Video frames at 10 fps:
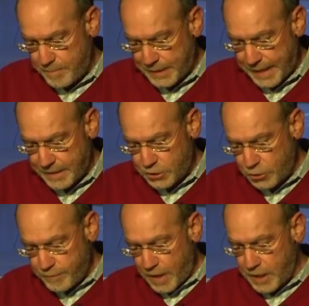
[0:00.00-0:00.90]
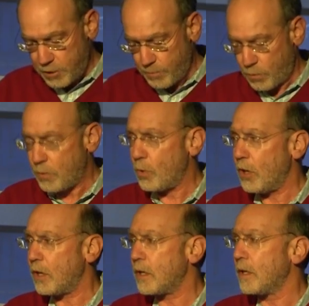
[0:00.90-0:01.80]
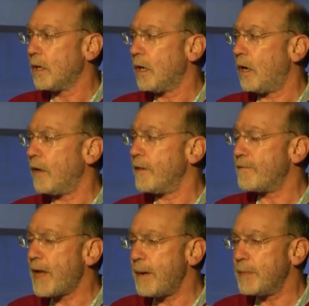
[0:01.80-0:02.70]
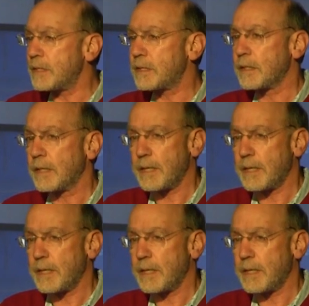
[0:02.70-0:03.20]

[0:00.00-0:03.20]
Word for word: a planned two volume work on the famous,